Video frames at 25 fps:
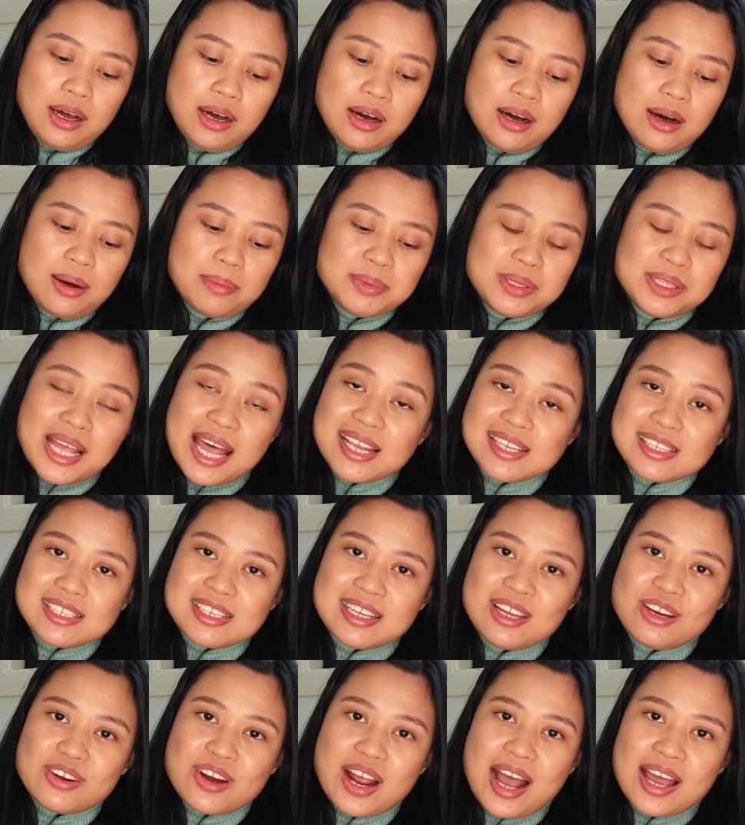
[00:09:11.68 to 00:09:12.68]

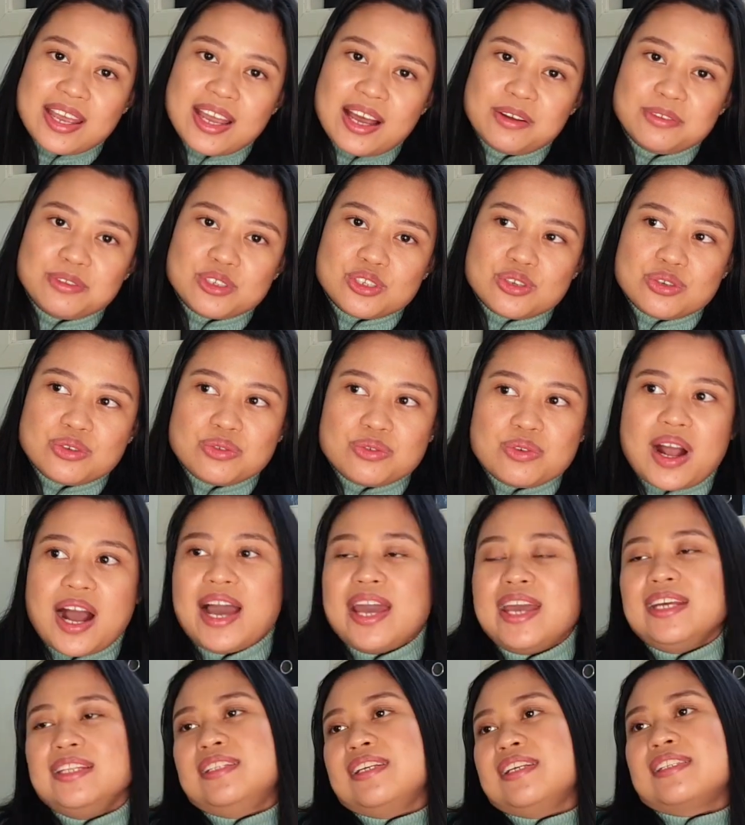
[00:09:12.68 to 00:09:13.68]
Last year I have
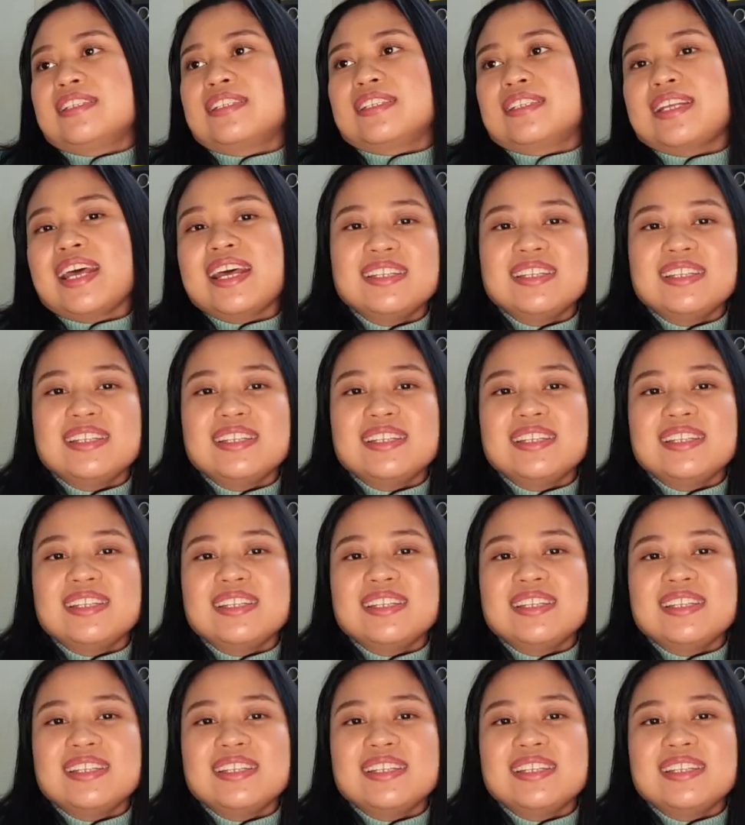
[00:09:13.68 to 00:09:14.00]
tried this